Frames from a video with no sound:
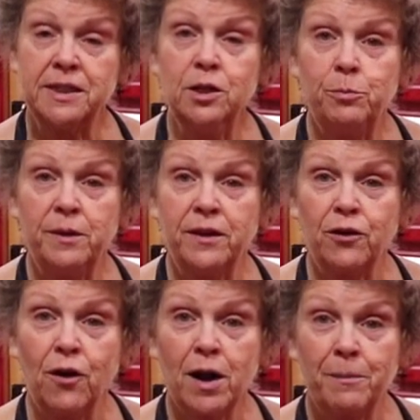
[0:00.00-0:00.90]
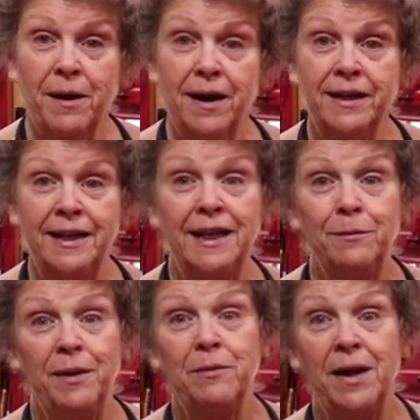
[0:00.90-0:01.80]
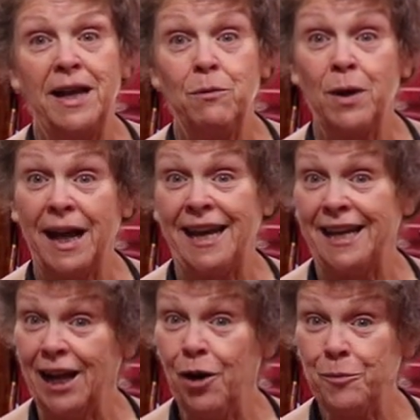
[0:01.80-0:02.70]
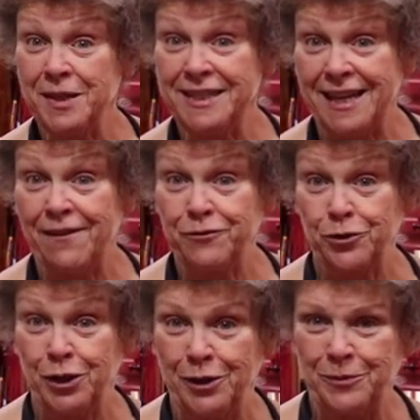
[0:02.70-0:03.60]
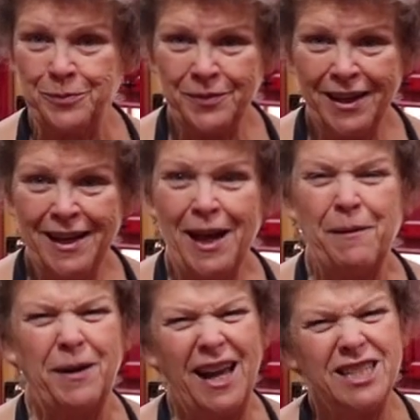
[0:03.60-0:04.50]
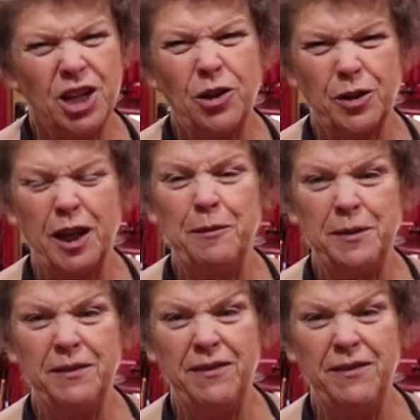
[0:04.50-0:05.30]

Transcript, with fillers: soup in the crock pot and it'll be ready when I get home this afternoon. I'm glad y'all are coming